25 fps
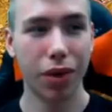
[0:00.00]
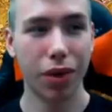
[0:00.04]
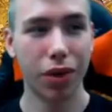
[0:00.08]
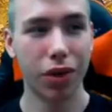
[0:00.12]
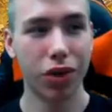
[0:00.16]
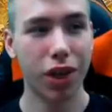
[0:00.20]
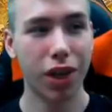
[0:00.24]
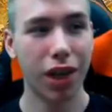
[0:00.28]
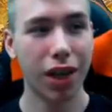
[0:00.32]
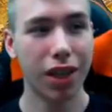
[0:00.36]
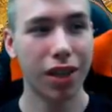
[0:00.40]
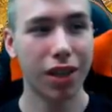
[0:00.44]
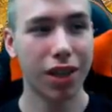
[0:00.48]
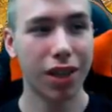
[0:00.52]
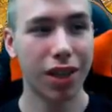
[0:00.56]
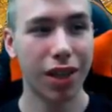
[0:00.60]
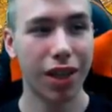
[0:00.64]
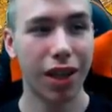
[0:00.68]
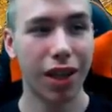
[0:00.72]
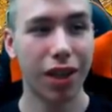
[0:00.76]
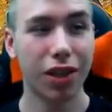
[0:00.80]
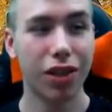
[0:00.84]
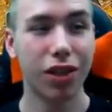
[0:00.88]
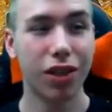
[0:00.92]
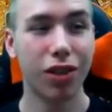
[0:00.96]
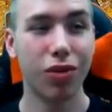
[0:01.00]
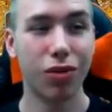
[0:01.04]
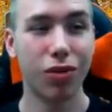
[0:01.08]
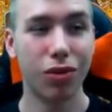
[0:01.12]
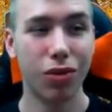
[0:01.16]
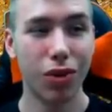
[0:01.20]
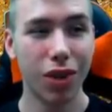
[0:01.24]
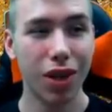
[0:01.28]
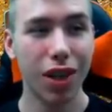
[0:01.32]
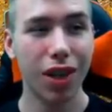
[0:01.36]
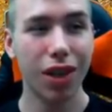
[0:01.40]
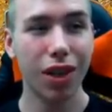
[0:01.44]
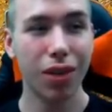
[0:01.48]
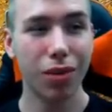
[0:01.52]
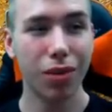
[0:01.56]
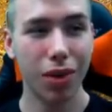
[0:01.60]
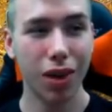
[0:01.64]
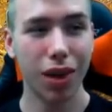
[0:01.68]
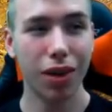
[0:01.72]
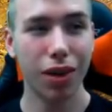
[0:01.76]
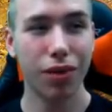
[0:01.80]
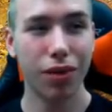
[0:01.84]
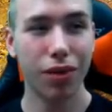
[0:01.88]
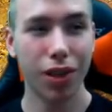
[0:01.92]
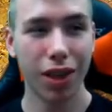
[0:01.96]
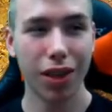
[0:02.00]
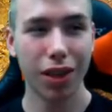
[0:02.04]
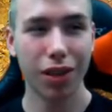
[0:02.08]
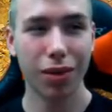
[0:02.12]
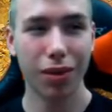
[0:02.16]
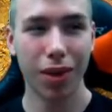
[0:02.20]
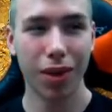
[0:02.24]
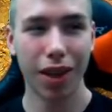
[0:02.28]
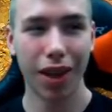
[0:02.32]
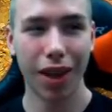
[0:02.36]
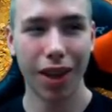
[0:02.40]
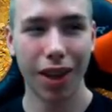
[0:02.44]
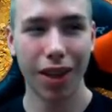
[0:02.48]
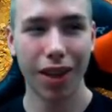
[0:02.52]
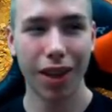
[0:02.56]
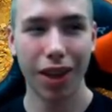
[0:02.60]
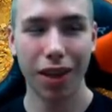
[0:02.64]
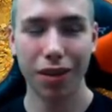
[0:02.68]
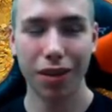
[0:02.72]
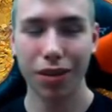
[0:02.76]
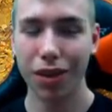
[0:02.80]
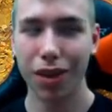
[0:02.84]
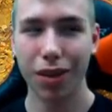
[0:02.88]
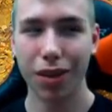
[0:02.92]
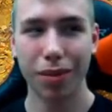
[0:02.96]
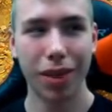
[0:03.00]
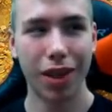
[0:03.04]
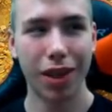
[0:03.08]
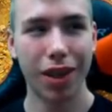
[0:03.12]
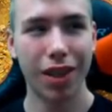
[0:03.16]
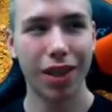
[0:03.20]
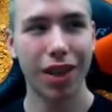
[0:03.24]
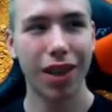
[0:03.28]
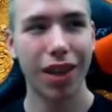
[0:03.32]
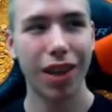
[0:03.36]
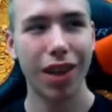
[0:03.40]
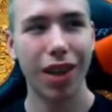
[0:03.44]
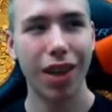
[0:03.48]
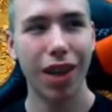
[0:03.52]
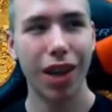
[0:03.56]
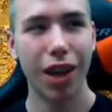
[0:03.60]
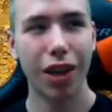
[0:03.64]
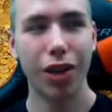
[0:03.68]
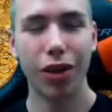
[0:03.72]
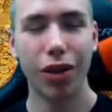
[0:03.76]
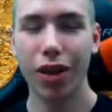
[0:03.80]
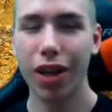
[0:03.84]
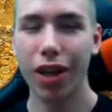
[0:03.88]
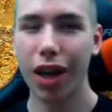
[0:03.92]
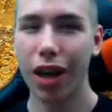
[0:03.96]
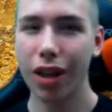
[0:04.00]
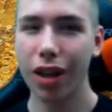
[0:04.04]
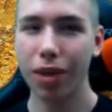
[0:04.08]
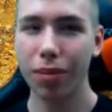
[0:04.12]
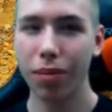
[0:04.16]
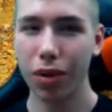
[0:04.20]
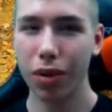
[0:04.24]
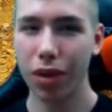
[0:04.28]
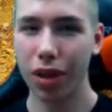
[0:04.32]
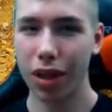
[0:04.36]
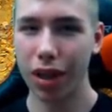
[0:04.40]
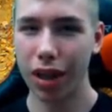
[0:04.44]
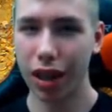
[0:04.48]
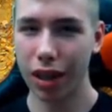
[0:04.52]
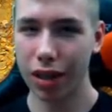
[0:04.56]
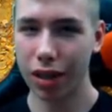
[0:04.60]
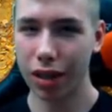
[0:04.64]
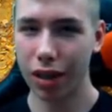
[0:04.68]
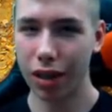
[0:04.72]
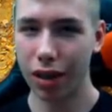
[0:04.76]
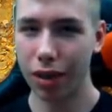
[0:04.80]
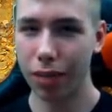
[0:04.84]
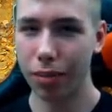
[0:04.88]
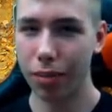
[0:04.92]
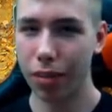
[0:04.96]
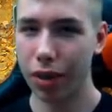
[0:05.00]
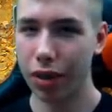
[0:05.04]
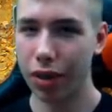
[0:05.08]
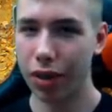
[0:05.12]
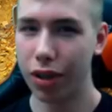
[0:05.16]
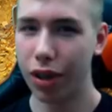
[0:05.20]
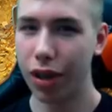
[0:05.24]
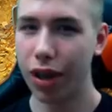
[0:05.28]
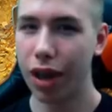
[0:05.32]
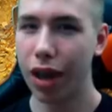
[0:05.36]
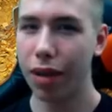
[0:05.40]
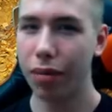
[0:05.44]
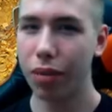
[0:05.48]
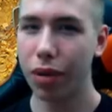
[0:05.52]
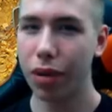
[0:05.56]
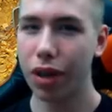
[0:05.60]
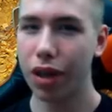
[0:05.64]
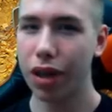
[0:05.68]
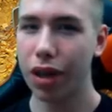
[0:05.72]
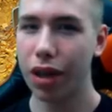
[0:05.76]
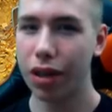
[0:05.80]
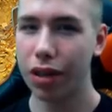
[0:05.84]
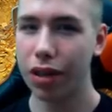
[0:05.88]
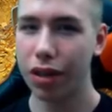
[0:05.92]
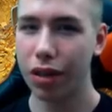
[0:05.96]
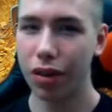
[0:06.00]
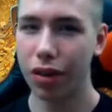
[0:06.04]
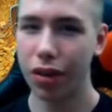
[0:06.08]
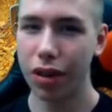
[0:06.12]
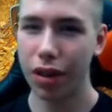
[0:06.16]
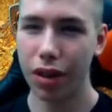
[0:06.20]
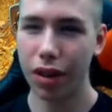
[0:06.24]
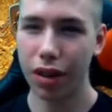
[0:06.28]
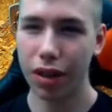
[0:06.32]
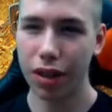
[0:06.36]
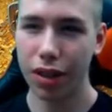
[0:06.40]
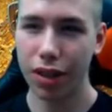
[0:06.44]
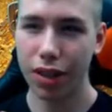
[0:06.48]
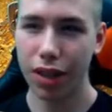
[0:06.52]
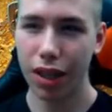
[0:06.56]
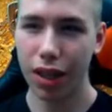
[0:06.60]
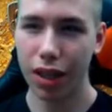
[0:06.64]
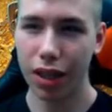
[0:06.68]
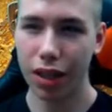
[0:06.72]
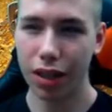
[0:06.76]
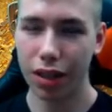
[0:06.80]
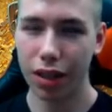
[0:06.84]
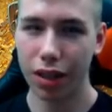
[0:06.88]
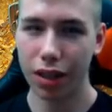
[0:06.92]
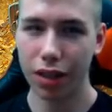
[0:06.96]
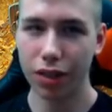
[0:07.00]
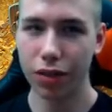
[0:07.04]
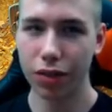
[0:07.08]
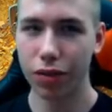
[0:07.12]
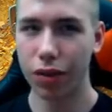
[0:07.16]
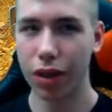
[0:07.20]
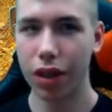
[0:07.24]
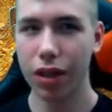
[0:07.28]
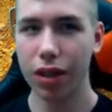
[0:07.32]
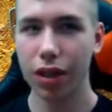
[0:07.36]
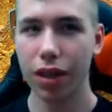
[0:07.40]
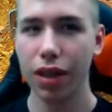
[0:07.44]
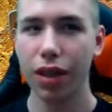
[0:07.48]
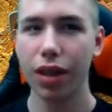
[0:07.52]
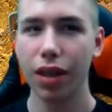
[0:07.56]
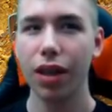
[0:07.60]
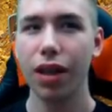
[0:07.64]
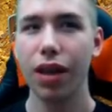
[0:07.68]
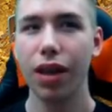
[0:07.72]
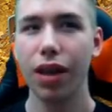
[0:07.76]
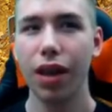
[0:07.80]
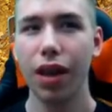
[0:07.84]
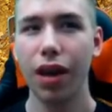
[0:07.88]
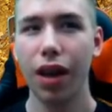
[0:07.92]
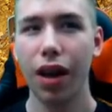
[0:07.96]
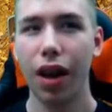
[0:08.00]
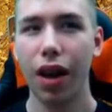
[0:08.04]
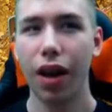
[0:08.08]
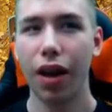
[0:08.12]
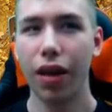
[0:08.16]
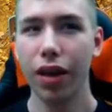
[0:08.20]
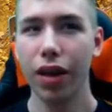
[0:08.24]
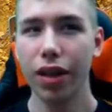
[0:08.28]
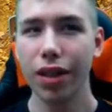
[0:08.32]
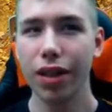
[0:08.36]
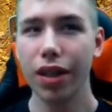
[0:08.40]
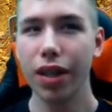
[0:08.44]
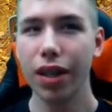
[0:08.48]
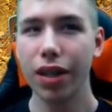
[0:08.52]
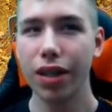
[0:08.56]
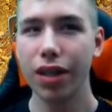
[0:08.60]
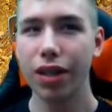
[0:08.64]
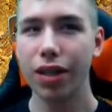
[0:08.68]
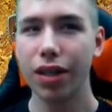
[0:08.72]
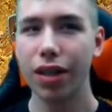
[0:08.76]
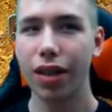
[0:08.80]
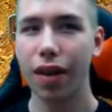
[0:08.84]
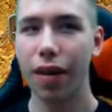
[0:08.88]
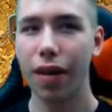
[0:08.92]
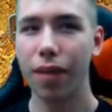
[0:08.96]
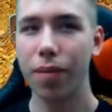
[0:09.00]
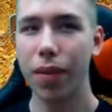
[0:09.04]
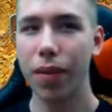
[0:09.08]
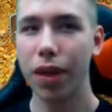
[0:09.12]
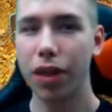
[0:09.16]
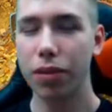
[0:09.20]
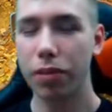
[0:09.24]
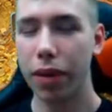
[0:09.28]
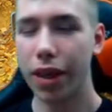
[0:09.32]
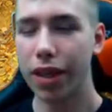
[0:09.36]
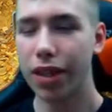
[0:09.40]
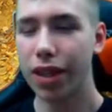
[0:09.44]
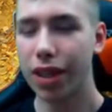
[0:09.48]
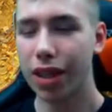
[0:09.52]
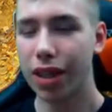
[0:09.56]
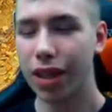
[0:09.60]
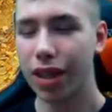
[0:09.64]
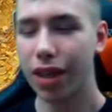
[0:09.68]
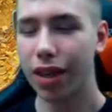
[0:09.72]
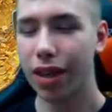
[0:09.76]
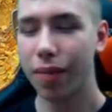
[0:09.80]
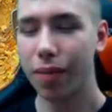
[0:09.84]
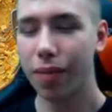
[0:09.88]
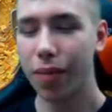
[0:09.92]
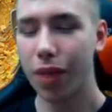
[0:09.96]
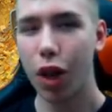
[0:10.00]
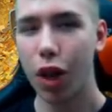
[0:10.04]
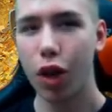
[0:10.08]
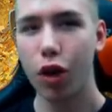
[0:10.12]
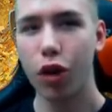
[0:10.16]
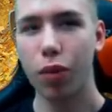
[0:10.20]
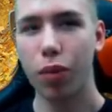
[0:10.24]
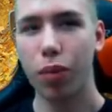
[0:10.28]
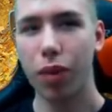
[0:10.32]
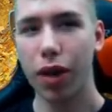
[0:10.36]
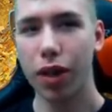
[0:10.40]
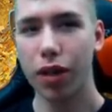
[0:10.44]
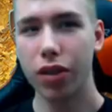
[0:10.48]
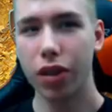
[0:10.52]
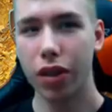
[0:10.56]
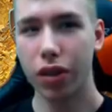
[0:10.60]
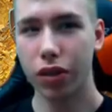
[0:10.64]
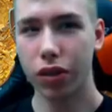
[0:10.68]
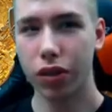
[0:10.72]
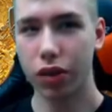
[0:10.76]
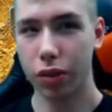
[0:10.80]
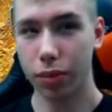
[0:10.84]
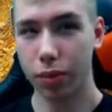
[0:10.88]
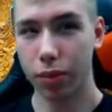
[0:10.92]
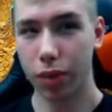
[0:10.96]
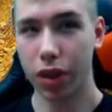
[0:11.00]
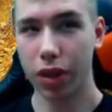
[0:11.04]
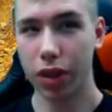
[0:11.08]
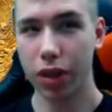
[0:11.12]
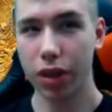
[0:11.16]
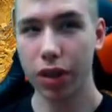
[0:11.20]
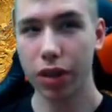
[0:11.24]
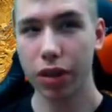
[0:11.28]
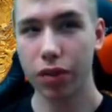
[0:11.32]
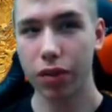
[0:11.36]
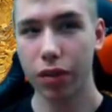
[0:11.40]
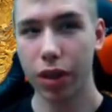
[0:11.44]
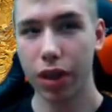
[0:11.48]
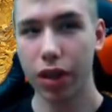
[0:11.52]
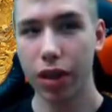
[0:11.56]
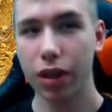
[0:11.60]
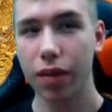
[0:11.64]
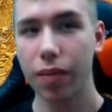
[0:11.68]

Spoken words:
Jackson. That is really fun to play, I have to admit. You can't put in Khadgar, but you can put in Khadgar in this second list, right? This list is basically, you play Sorcerer's Apprentice, right?